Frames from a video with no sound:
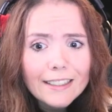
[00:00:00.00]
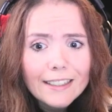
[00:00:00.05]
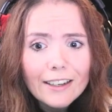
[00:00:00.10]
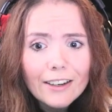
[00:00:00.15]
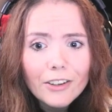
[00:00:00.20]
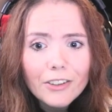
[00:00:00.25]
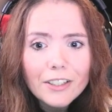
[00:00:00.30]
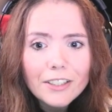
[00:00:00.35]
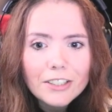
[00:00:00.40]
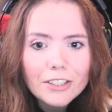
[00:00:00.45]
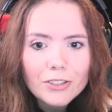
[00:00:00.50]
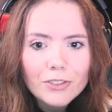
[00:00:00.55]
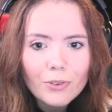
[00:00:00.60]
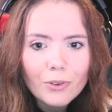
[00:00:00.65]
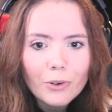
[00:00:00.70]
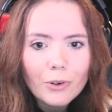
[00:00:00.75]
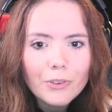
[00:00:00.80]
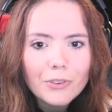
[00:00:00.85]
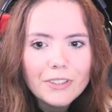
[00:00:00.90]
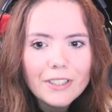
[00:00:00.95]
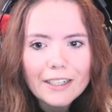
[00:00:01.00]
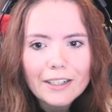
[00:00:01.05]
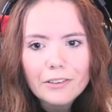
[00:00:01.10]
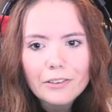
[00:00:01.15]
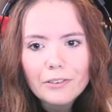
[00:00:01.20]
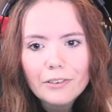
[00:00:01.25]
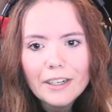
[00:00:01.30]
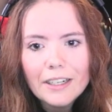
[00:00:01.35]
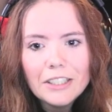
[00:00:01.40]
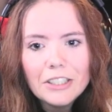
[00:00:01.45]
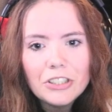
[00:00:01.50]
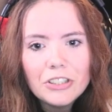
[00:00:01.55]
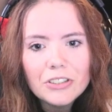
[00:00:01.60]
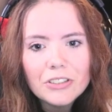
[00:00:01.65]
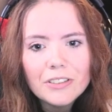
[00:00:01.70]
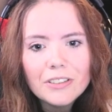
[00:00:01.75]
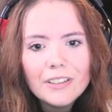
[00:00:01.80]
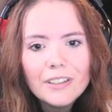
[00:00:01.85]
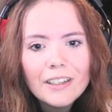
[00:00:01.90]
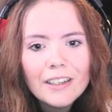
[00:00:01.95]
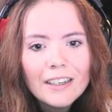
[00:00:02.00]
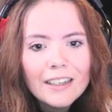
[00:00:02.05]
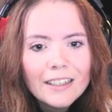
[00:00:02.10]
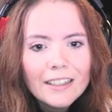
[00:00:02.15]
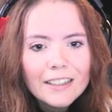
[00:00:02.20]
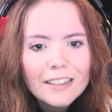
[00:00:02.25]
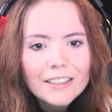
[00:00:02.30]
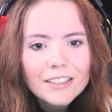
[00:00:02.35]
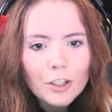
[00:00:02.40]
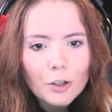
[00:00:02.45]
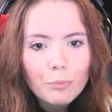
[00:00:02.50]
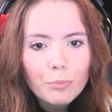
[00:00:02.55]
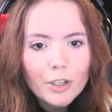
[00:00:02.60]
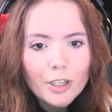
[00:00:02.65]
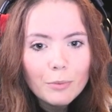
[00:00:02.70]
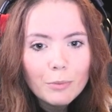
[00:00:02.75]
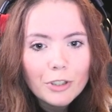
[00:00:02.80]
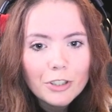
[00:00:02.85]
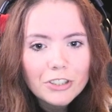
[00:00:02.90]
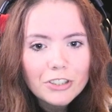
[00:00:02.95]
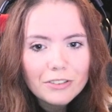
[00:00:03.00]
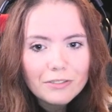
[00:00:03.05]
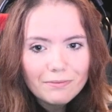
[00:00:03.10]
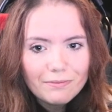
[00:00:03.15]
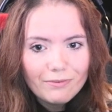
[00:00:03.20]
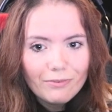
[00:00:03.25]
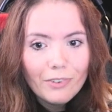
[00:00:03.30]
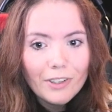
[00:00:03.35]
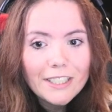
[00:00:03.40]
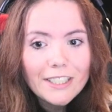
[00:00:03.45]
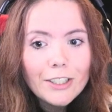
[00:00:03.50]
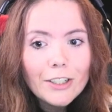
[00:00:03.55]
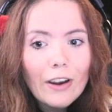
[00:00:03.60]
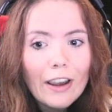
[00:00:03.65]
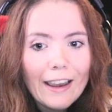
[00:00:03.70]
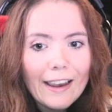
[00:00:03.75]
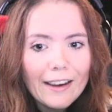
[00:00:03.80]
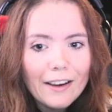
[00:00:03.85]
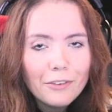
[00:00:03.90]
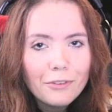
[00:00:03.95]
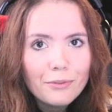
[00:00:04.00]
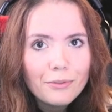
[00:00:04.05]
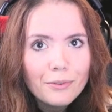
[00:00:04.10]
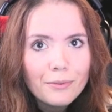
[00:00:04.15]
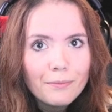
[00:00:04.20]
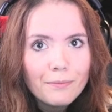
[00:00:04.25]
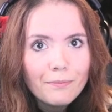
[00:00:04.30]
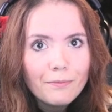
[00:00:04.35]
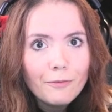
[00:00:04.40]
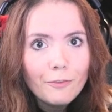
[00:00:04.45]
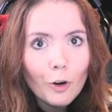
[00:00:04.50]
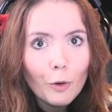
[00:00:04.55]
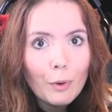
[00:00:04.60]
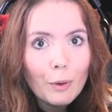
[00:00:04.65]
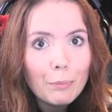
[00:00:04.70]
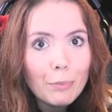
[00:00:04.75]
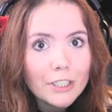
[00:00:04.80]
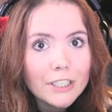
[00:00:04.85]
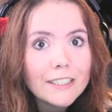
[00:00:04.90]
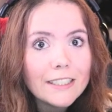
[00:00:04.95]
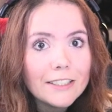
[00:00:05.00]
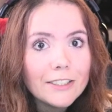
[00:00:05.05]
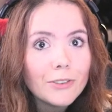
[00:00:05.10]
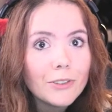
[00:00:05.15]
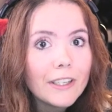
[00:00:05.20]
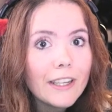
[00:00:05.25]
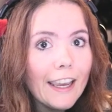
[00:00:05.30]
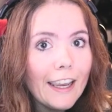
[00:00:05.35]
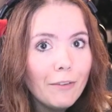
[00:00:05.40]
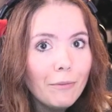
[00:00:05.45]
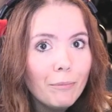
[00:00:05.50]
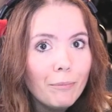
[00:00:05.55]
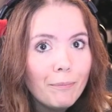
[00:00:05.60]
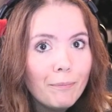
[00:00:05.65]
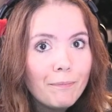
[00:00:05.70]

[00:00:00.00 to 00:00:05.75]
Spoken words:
Gilded Stronghold decoration. So pretty much what you have will be put into the game.